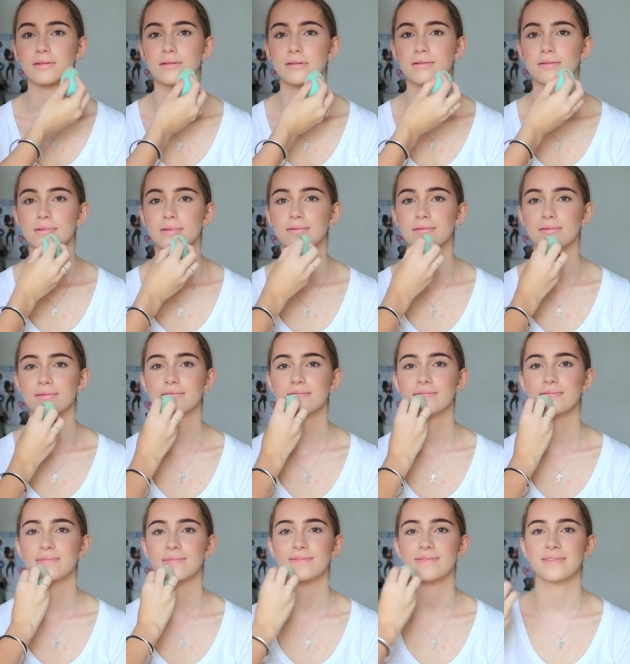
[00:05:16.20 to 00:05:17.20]

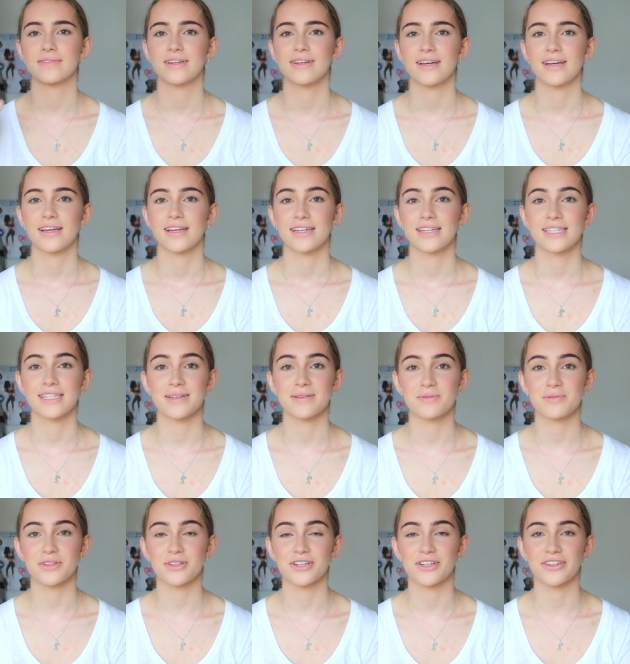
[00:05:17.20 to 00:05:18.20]
Oh.
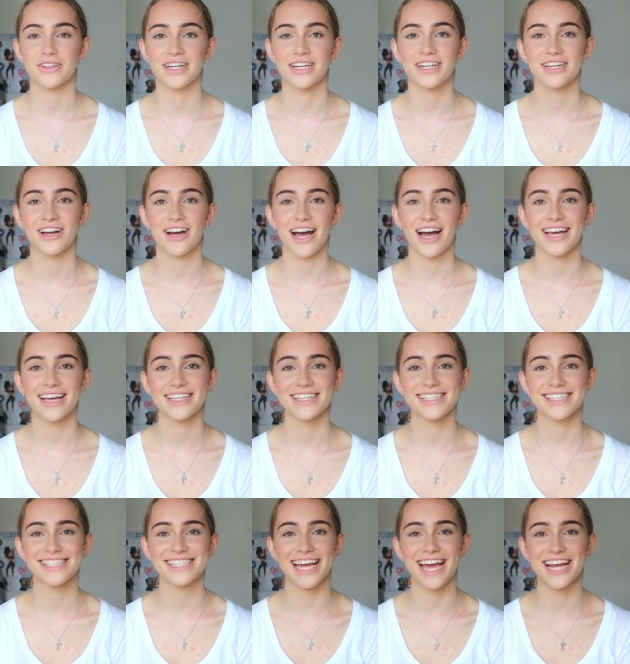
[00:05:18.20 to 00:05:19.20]
Tips with Karina,
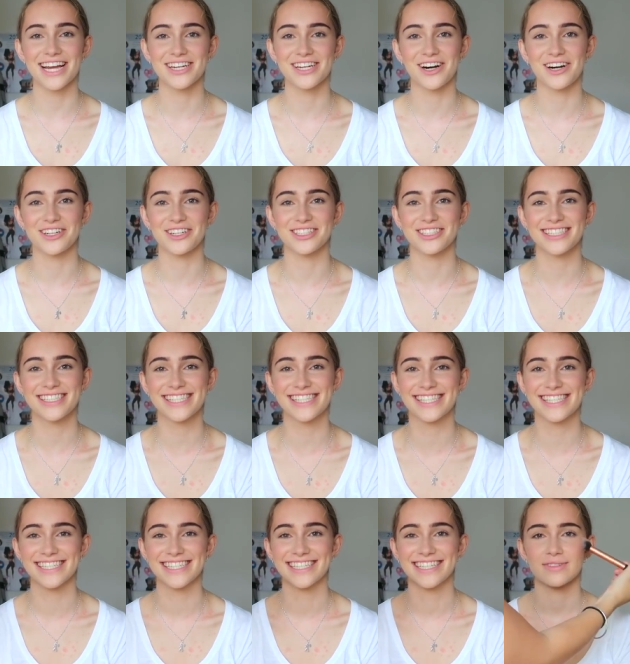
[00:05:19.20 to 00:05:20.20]
guys. Take notes.
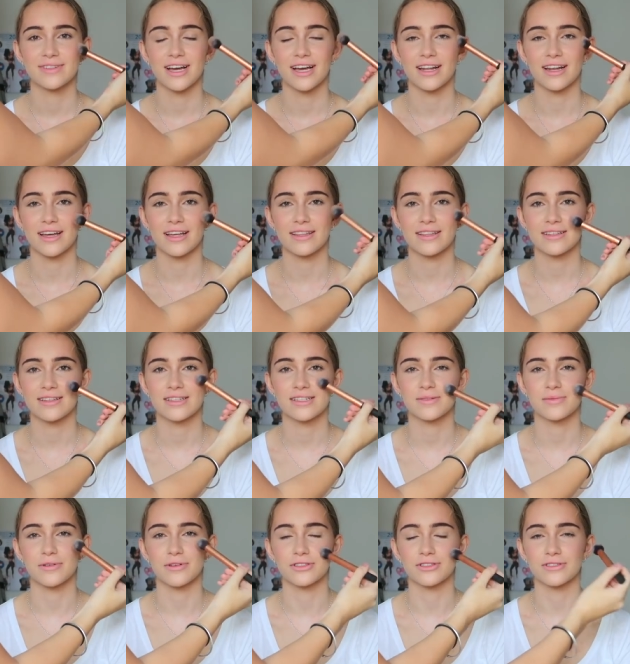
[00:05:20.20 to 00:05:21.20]
I like the
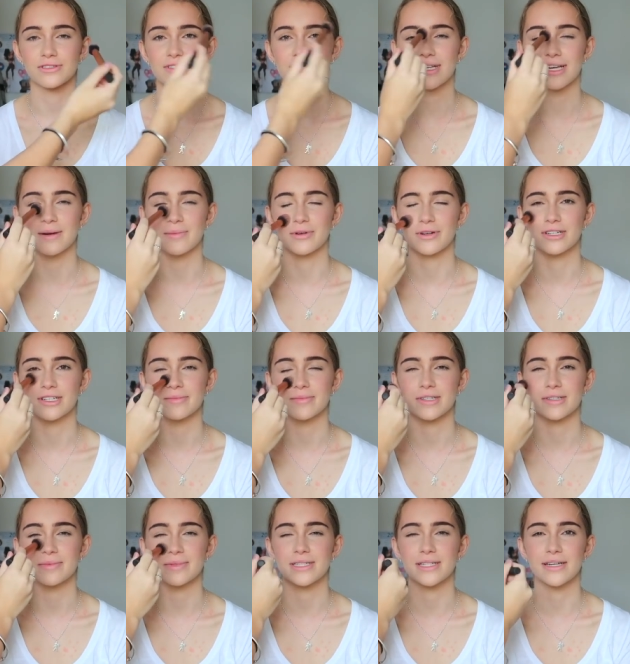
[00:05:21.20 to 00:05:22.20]
exposure on this camera because it
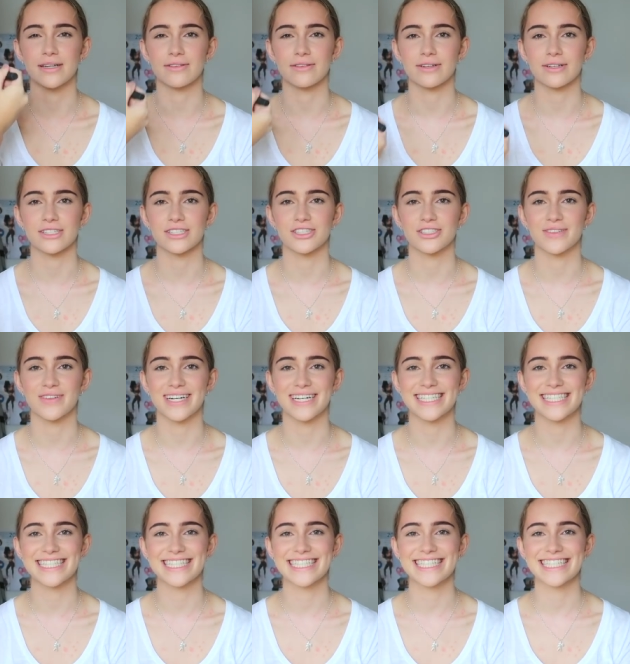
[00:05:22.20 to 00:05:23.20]
makes my teeth look extra
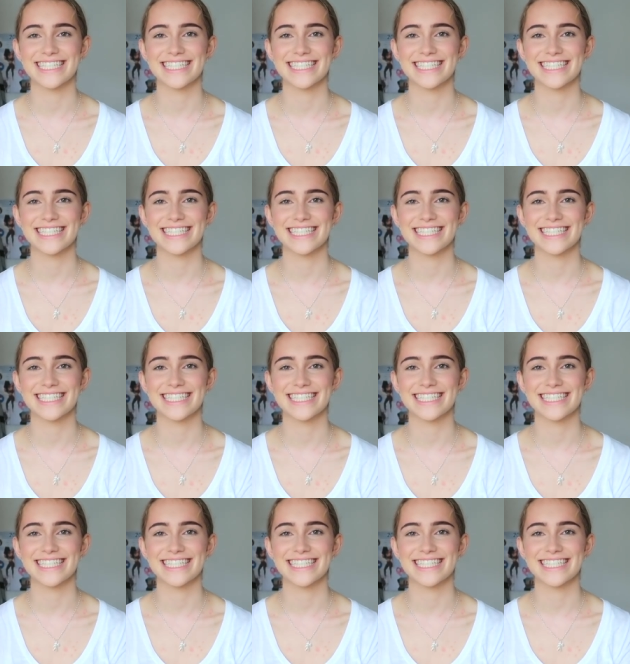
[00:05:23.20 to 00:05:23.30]
white.